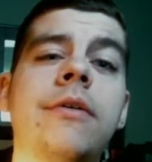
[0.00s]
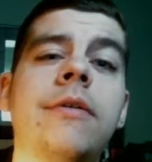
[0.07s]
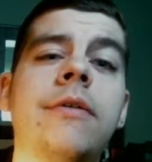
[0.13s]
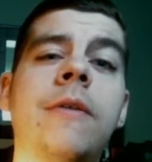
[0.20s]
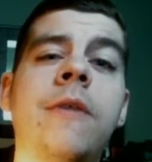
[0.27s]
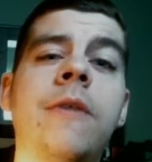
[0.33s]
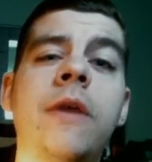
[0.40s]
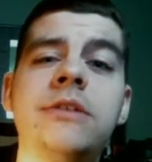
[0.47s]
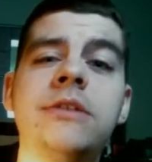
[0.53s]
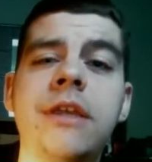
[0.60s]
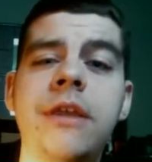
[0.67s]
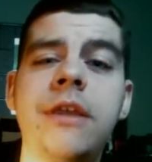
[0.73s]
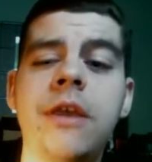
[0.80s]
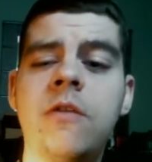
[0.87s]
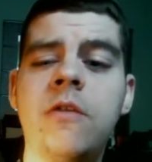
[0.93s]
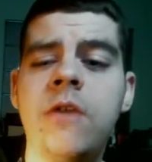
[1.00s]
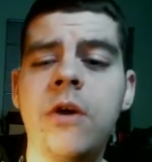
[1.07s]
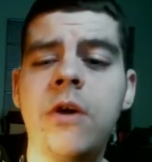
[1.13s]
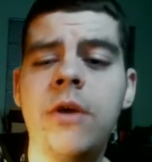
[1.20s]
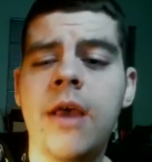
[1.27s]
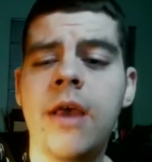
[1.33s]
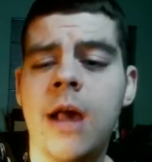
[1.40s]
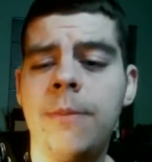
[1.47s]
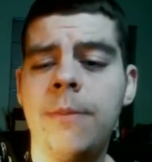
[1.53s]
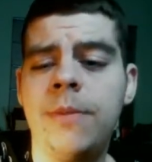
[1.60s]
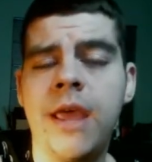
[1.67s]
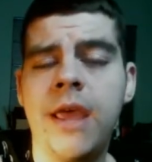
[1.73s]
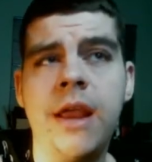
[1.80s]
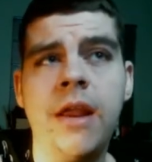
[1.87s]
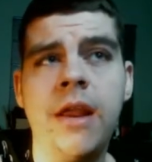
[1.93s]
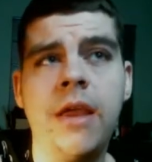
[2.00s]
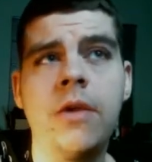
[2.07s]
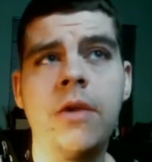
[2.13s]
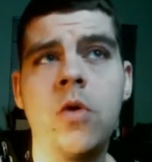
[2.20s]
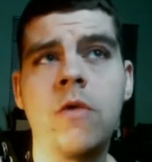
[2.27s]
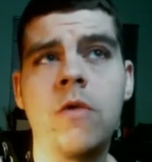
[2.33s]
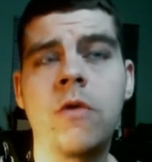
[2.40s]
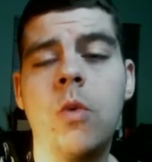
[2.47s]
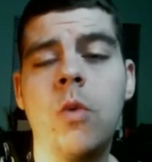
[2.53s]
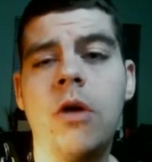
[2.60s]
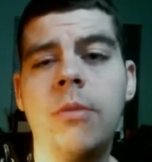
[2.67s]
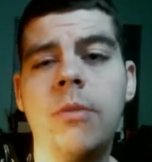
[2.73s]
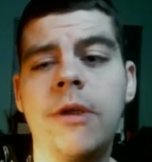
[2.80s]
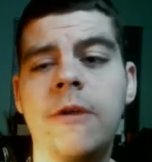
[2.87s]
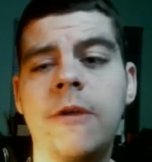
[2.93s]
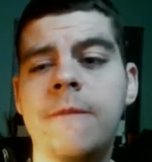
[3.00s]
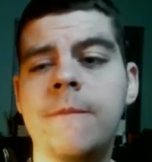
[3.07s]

things can get very complicating, overwhelming,